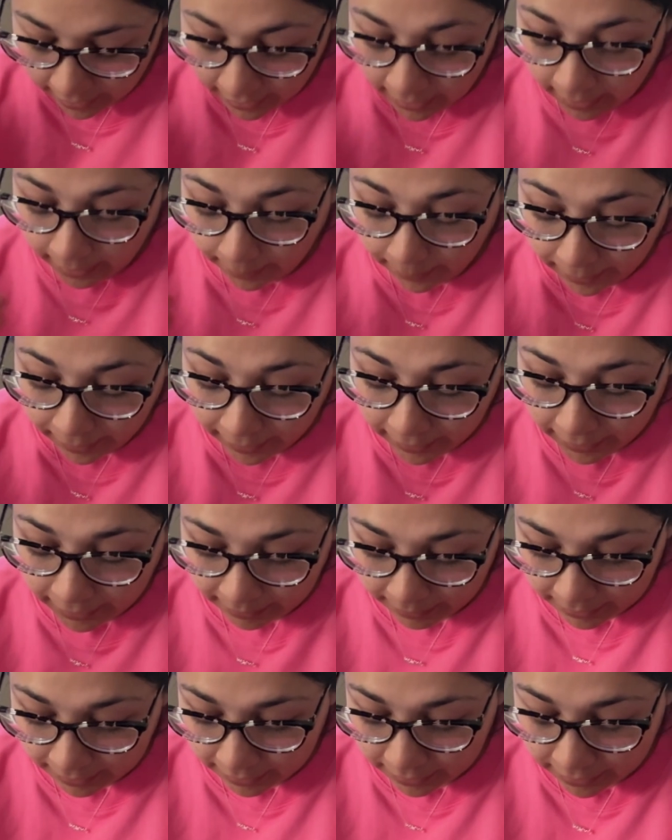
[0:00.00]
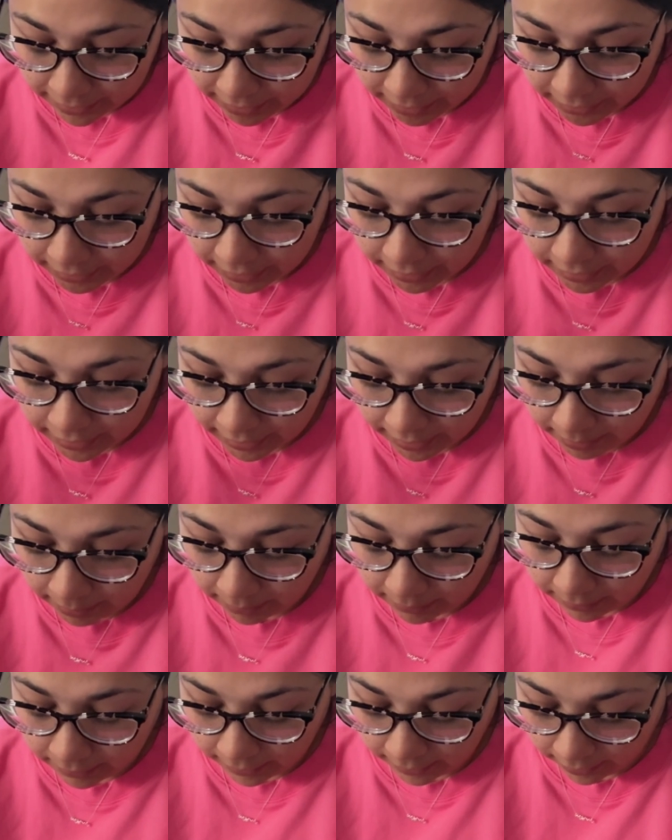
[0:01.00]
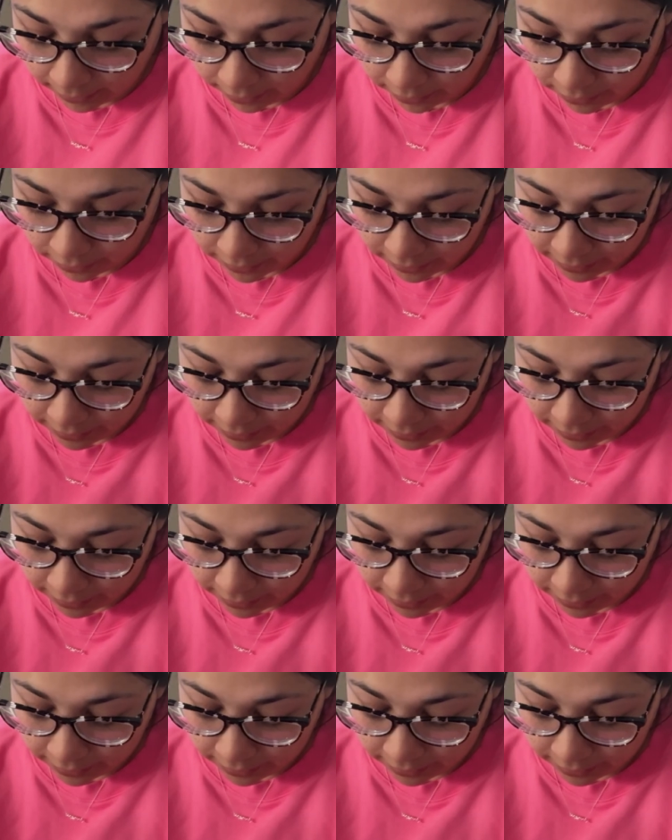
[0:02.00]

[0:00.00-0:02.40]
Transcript: But it's like the same thing.